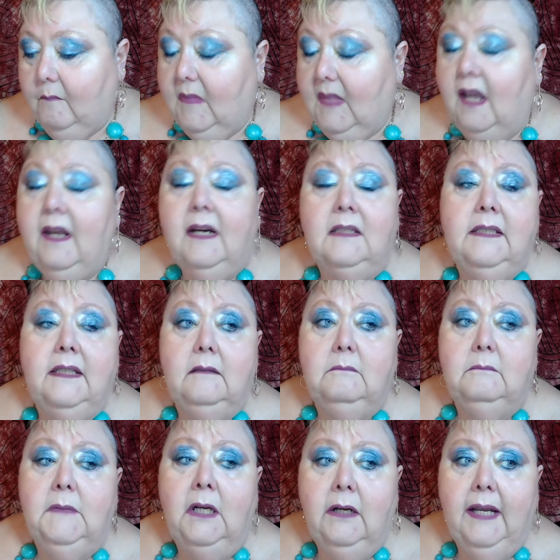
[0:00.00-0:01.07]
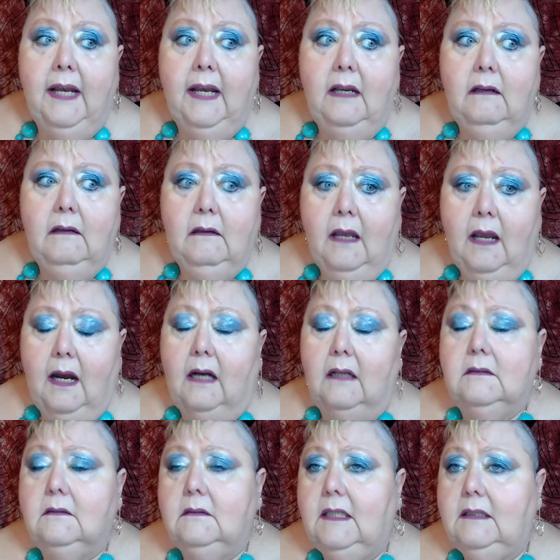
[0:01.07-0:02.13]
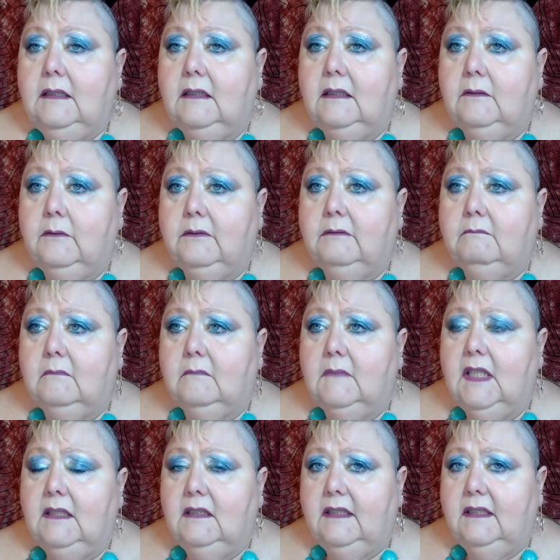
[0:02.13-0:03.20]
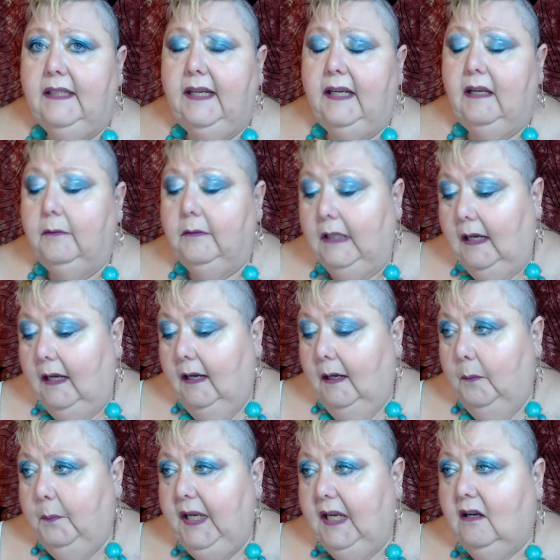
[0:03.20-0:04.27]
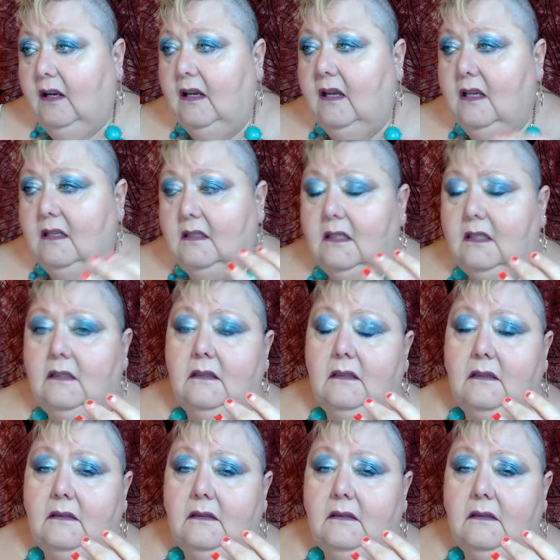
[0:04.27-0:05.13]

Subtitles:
And I said, okay, yeah, let's see, because